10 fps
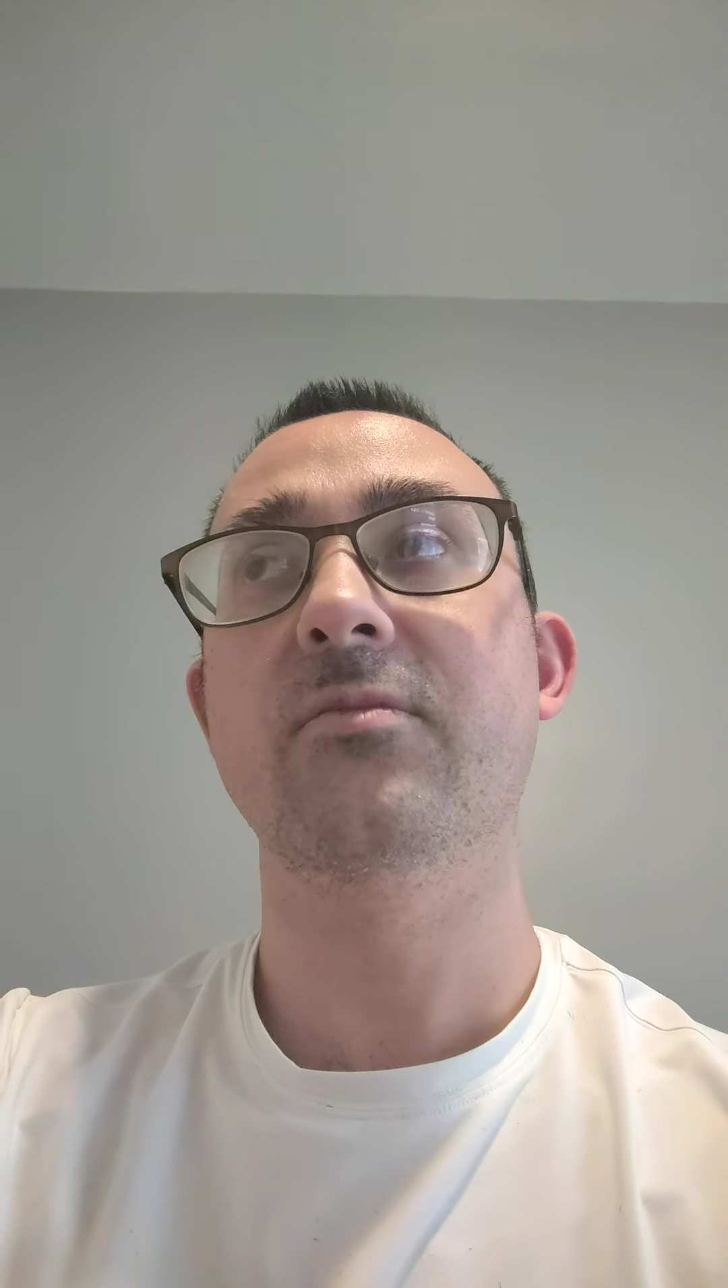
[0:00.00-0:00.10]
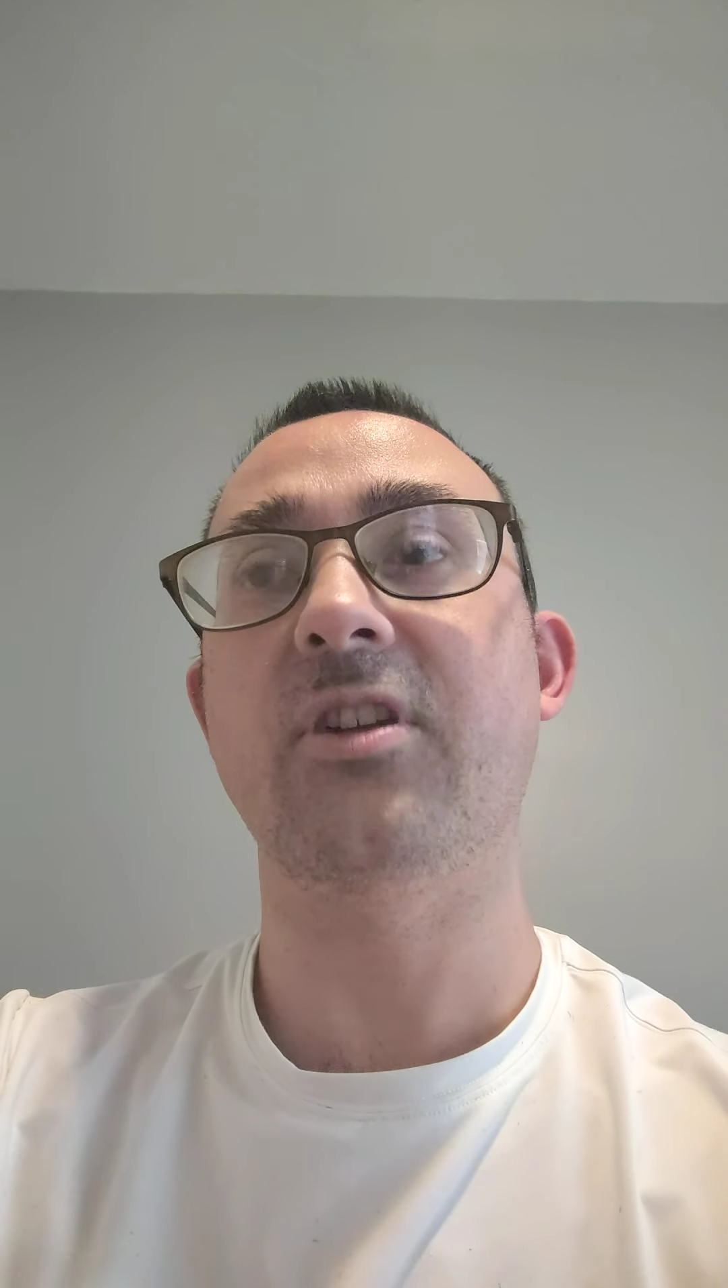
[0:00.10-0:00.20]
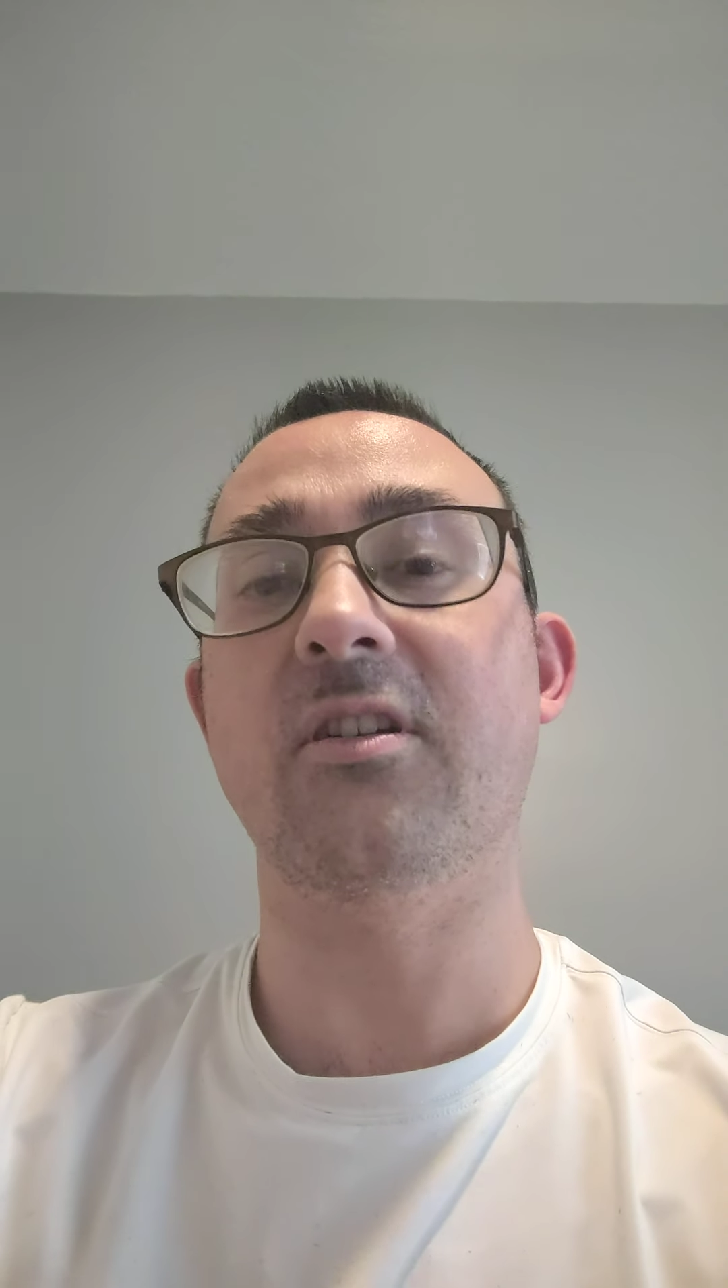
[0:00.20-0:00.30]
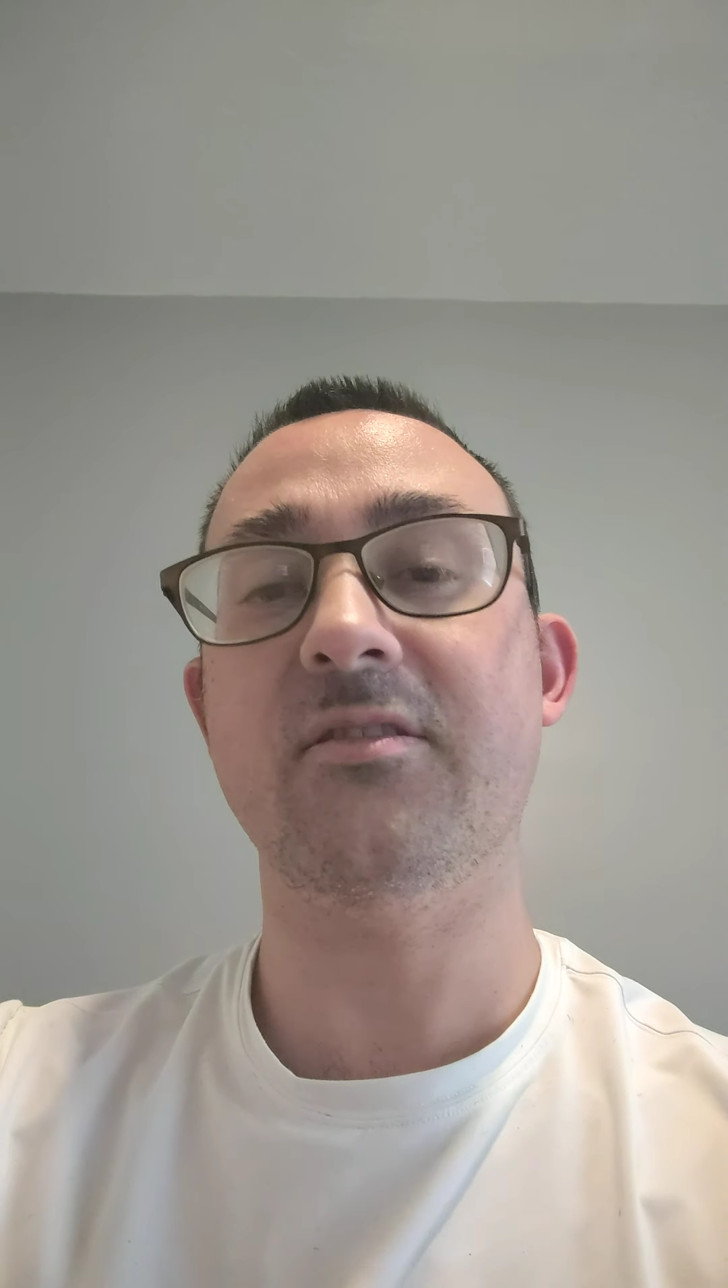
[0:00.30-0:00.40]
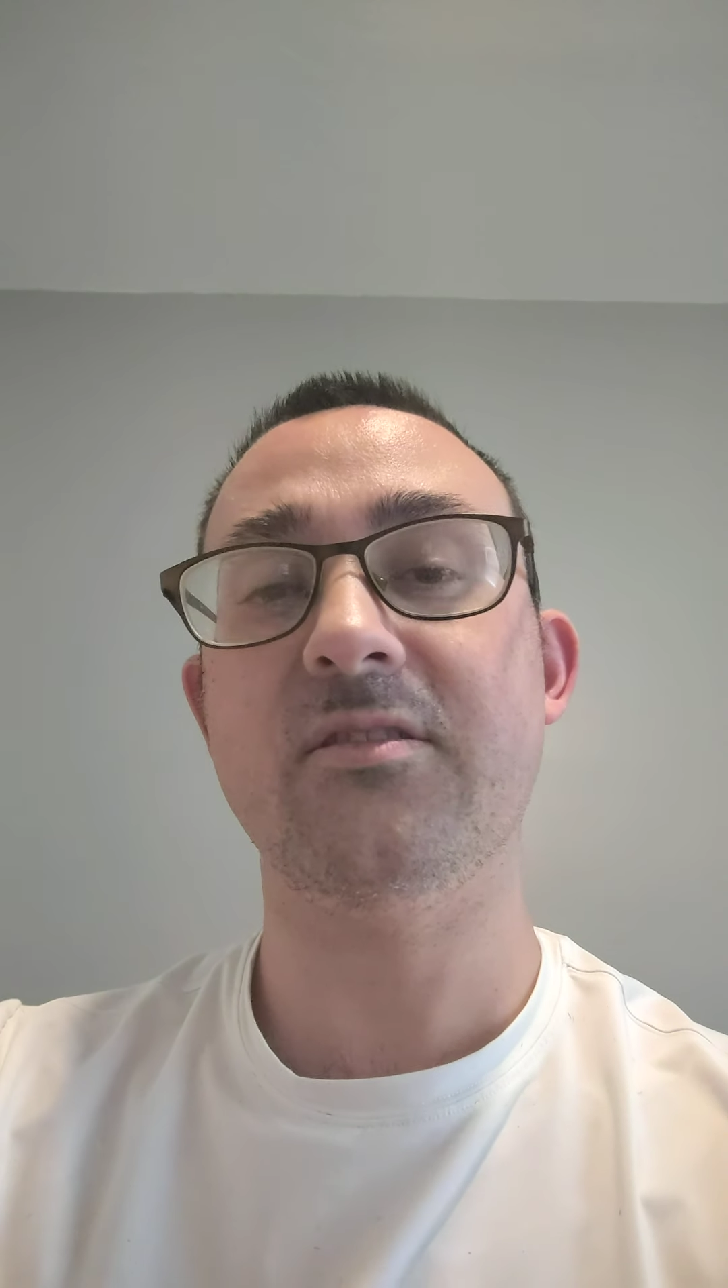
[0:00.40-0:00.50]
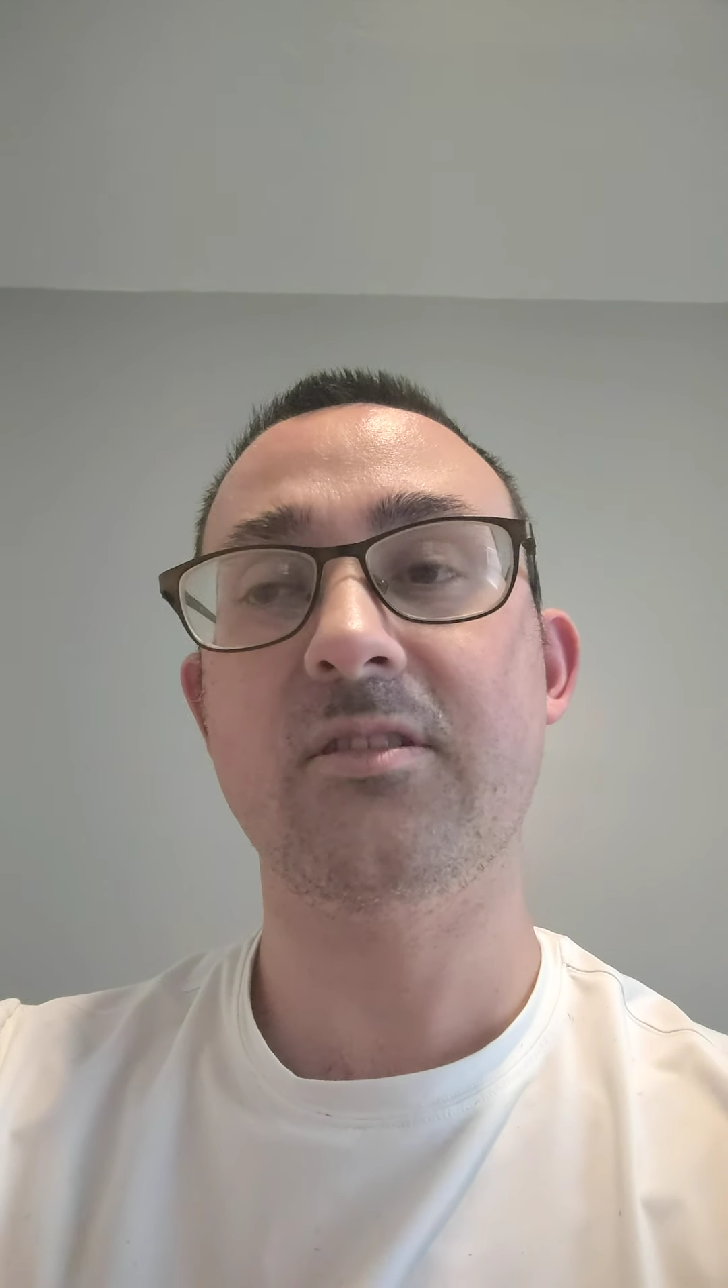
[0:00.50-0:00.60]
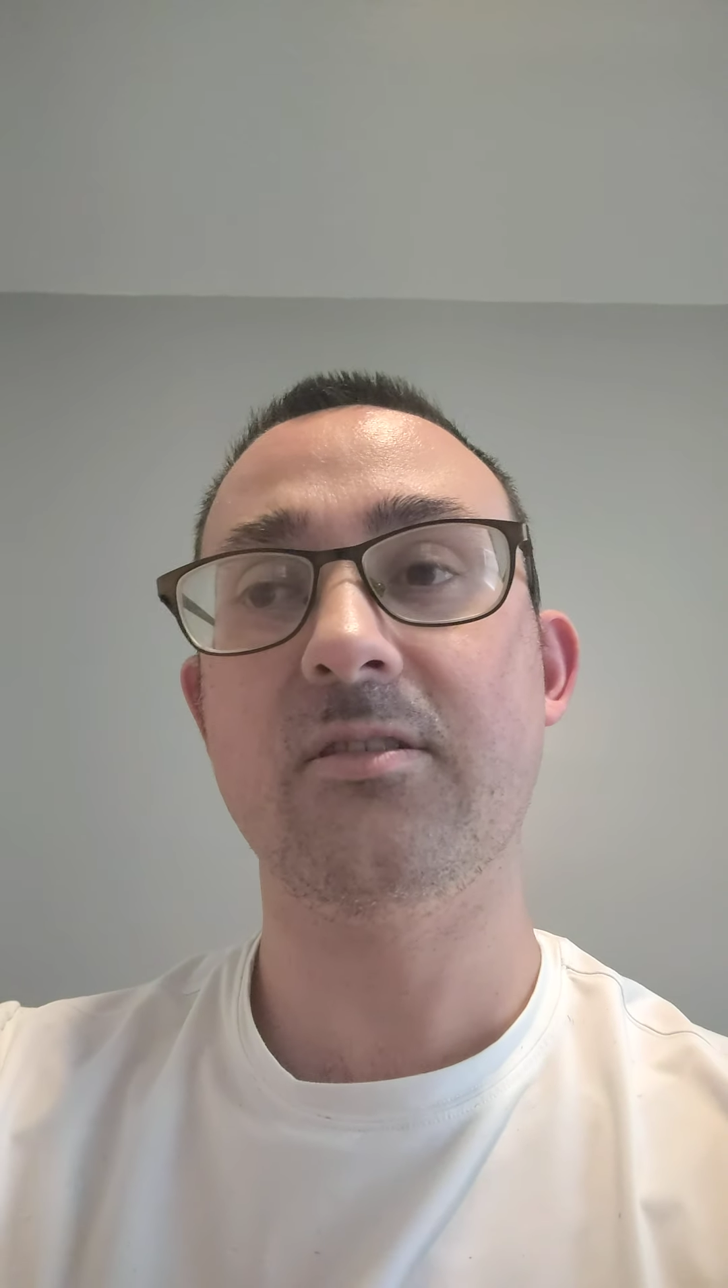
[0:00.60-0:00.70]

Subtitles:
Terrence,